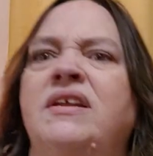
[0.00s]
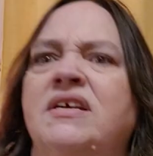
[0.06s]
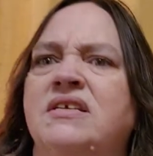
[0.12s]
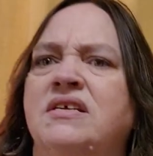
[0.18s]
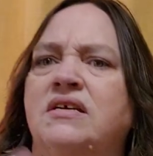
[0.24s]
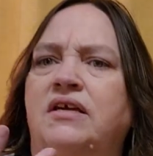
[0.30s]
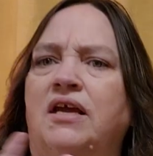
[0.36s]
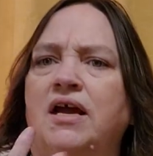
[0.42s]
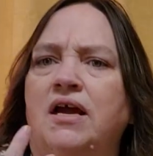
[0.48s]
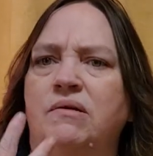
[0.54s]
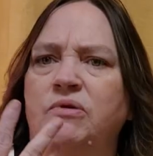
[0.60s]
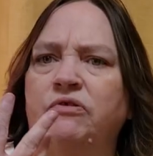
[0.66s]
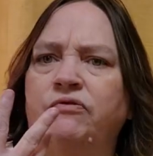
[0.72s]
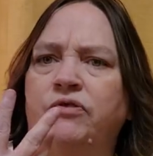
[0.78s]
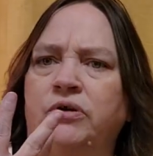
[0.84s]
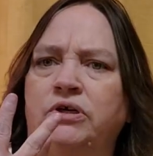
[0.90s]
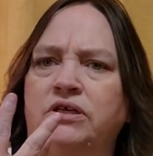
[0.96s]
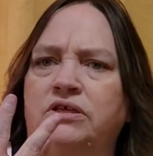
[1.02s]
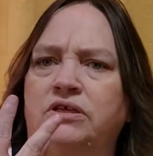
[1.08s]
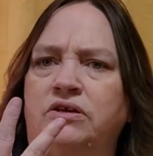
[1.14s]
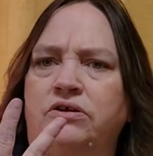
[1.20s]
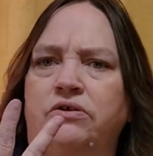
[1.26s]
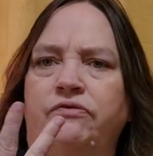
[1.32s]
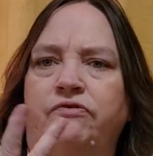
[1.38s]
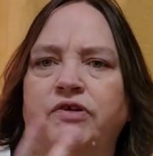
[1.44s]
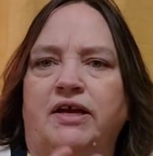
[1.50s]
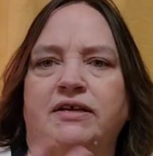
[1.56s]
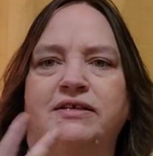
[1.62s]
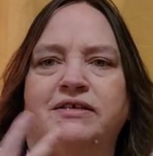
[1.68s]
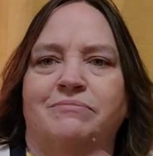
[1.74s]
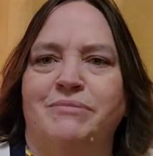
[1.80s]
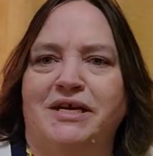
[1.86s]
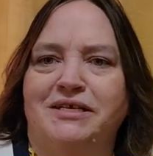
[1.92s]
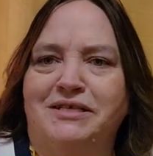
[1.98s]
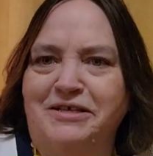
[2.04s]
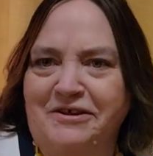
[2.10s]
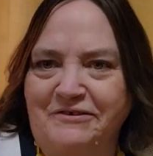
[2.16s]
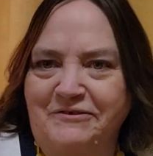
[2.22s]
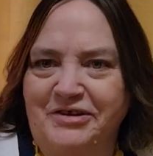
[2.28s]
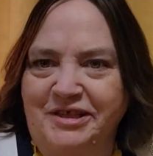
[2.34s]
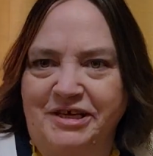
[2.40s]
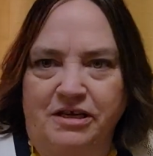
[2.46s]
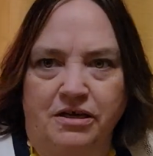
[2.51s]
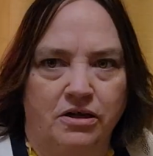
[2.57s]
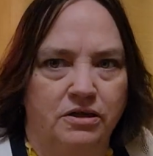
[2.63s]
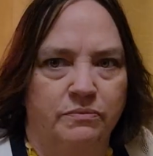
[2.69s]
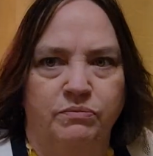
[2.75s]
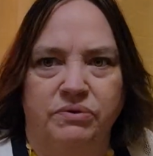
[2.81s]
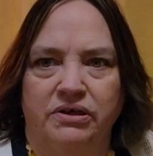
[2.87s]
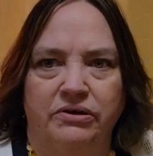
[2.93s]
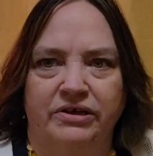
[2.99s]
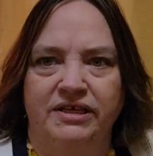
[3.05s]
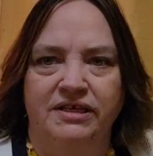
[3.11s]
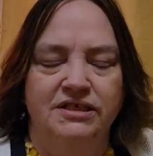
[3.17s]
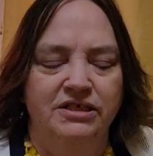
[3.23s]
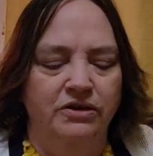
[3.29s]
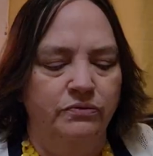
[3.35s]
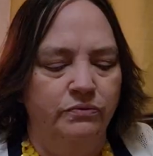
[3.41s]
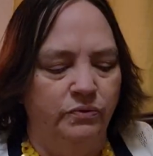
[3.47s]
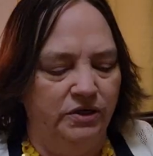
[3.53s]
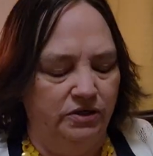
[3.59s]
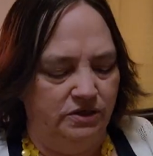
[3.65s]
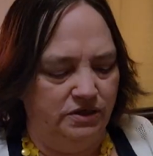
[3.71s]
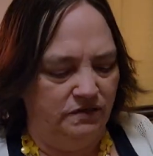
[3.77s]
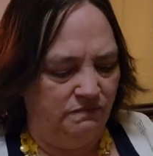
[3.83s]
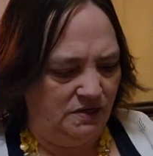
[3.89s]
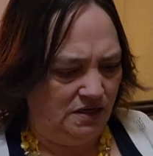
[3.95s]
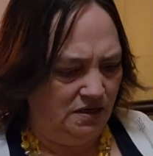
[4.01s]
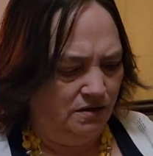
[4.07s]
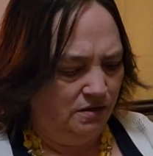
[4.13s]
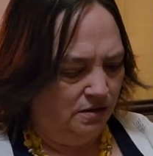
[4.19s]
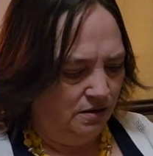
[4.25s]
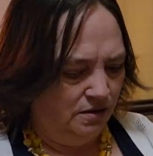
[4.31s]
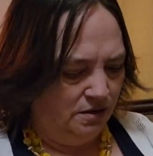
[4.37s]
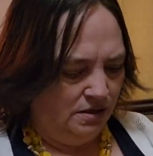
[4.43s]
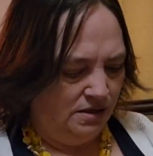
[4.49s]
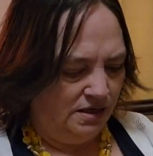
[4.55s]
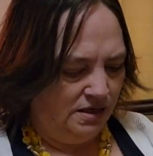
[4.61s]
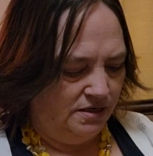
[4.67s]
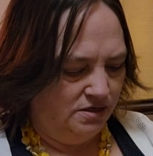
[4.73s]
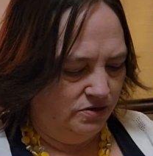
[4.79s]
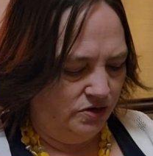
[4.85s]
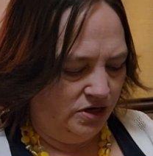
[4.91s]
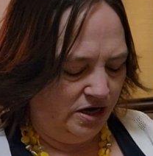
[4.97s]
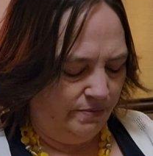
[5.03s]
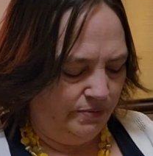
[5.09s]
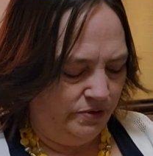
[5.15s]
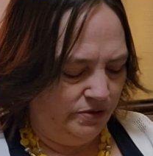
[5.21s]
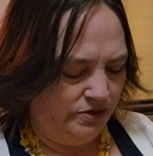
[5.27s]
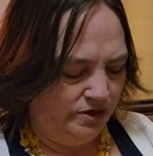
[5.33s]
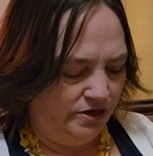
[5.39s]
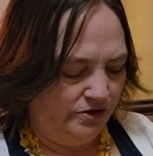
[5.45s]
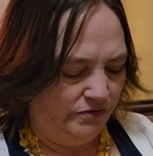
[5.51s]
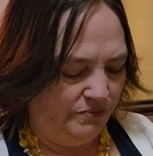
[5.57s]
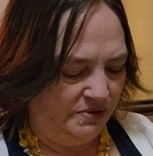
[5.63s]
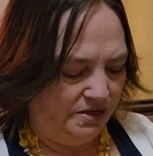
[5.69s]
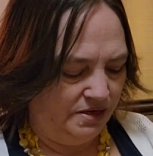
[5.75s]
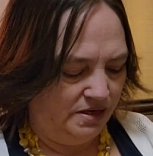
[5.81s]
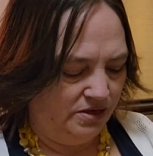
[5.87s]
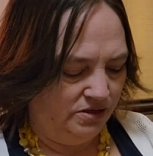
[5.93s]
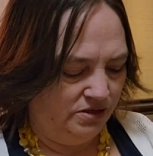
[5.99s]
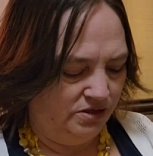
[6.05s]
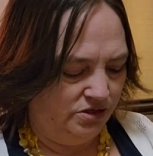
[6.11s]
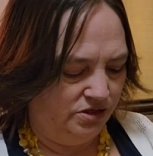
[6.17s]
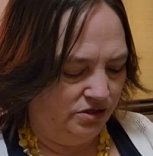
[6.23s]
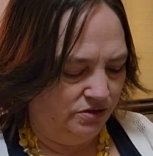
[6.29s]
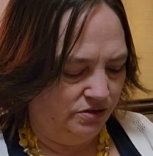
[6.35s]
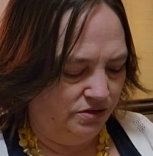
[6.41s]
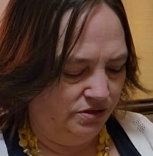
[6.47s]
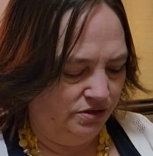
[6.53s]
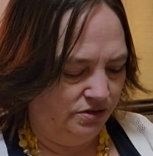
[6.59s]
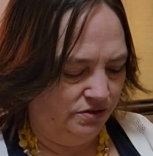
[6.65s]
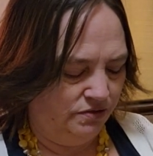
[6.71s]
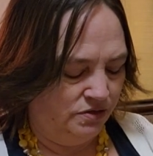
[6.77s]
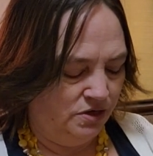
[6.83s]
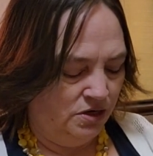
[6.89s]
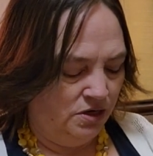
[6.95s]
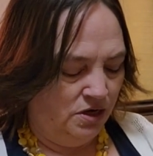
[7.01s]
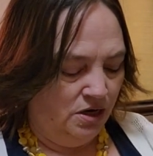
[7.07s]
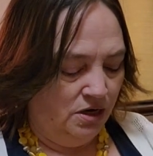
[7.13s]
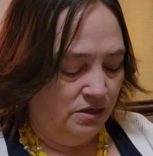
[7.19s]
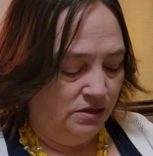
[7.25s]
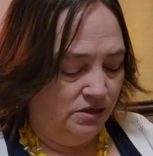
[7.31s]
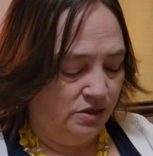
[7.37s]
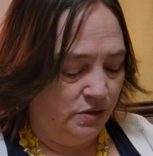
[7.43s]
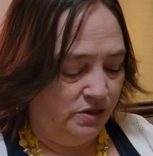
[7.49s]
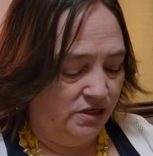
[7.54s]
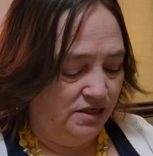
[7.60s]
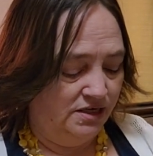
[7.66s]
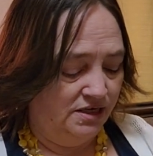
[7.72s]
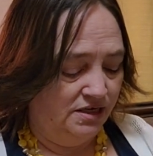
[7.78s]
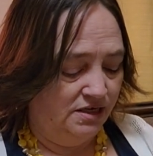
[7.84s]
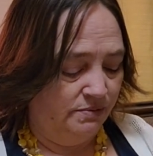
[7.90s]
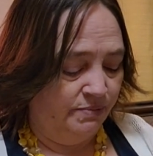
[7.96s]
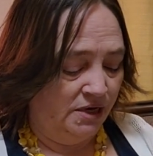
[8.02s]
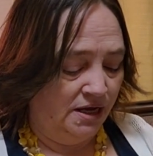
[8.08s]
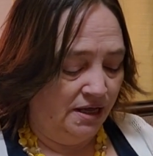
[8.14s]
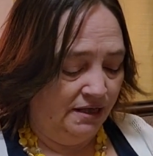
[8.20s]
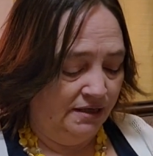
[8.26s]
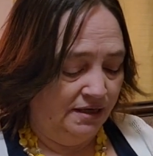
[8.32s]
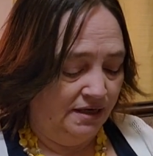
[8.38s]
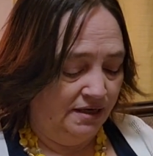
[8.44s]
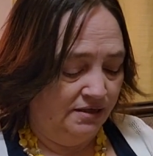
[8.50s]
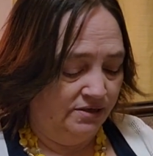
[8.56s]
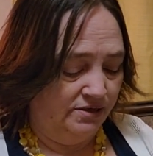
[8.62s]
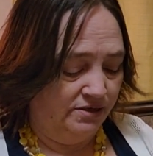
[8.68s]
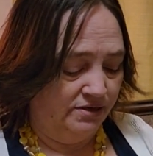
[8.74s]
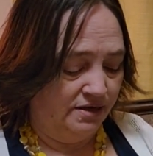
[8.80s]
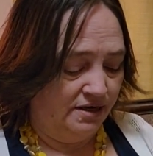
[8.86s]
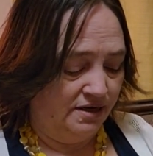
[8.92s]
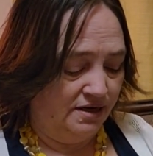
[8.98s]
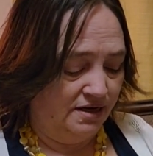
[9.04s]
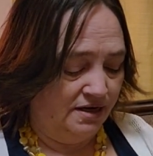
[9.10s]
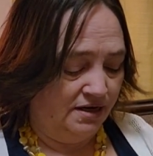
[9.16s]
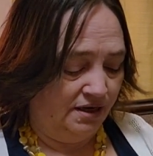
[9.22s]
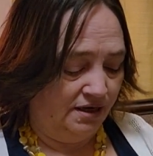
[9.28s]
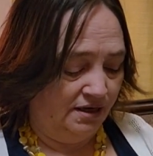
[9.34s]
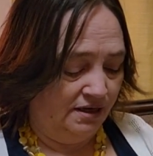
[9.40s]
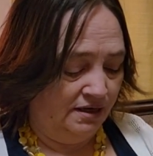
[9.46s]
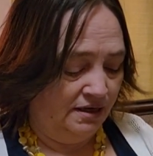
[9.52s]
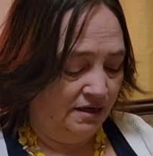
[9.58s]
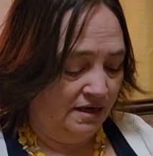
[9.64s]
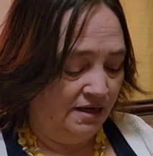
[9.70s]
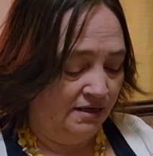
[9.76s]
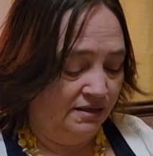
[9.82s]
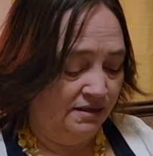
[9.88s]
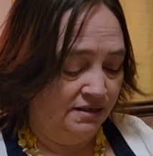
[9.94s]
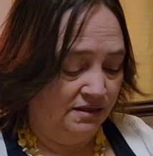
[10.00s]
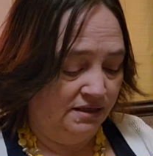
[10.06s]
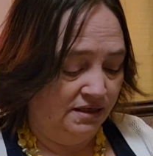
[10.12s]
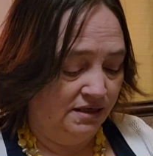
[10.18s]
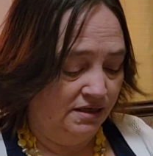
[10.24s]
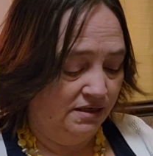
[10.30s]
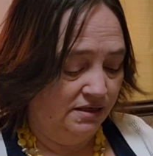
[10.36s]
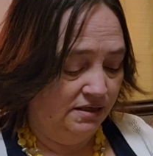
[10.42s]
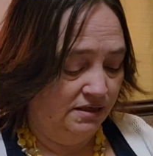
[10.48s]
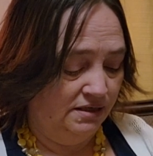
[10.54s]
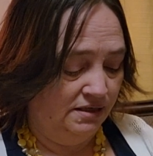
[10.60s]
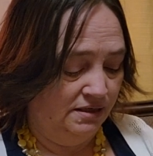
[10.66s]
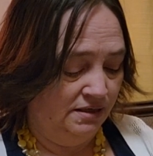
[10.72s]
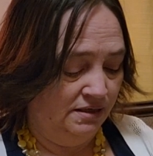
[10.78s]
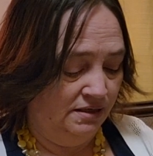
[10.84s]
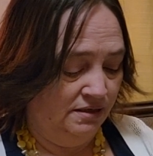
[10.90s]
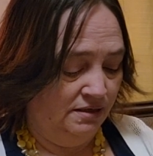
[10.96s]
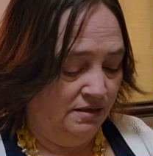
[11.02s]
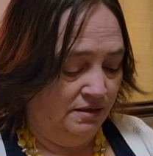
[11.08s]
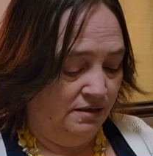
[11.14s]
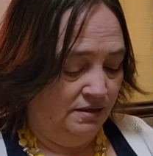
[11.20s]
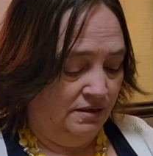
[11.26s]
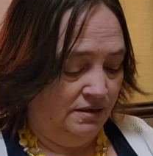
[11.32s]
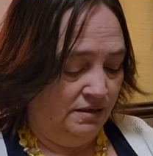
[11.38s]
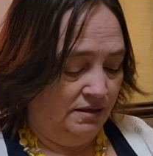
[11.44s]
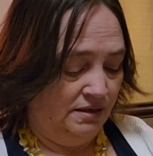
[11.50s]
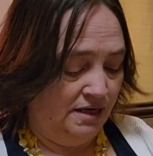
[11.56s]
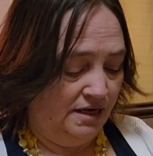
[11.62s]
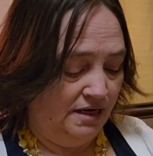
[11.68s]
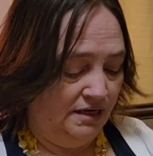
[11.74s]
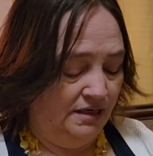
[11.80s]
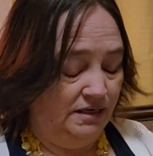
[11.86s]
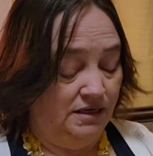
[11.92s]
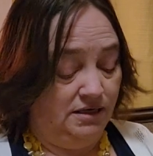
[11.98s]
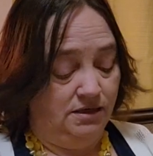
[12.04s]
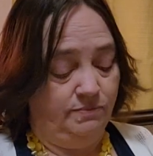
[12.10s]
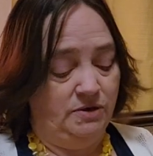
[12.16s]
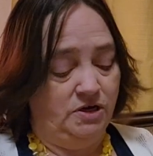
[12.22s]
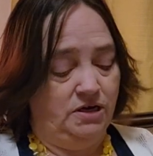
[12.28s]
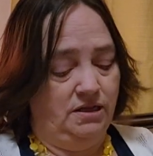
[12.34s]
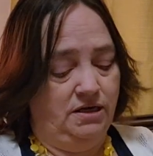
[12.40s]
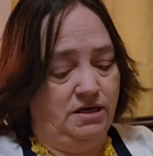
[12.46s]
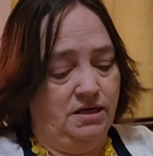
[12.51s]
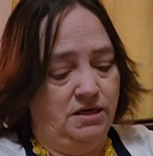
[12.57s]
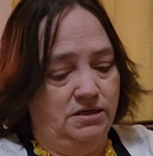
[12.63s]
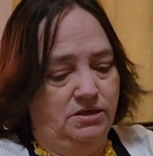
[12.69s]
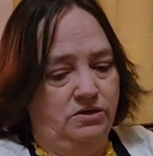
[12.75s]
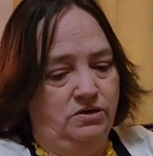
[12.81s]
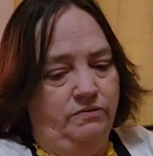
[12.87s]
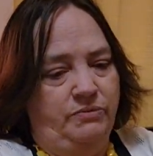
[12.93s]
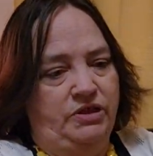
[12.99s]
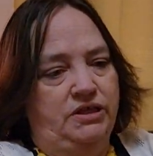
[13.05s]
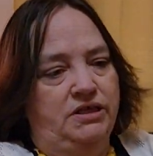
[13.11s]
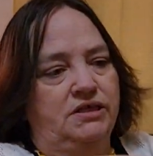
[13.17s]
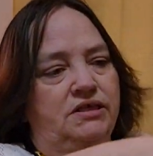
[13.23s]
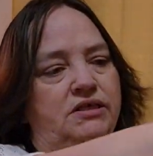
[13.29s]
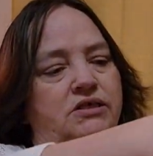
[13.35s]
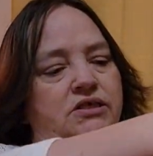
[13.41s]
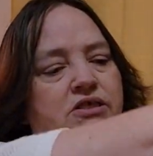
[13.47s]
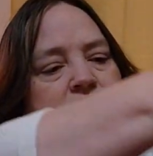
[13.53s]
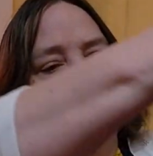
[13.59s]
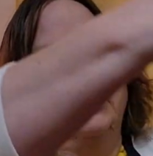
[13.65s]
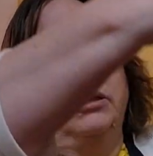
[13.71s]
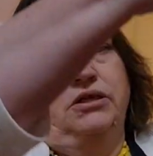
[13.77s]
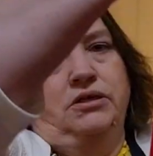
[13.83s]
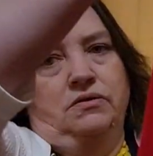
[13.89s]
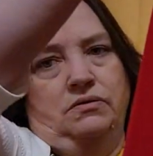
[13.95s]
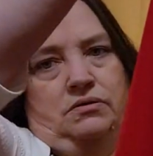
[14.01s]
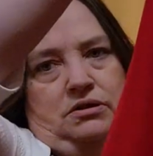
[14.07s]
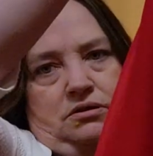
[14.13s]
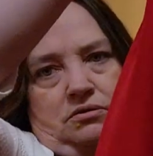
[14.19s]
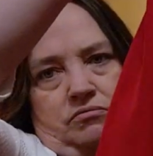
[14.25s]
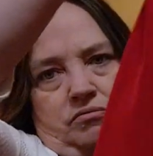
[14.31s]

does a camera focus on your face and makes everything else blurry? It's so weird to me. I know it happens on everybody else's shows too. So this is polyester and acetate. Lining is polyester, but this is just a cute little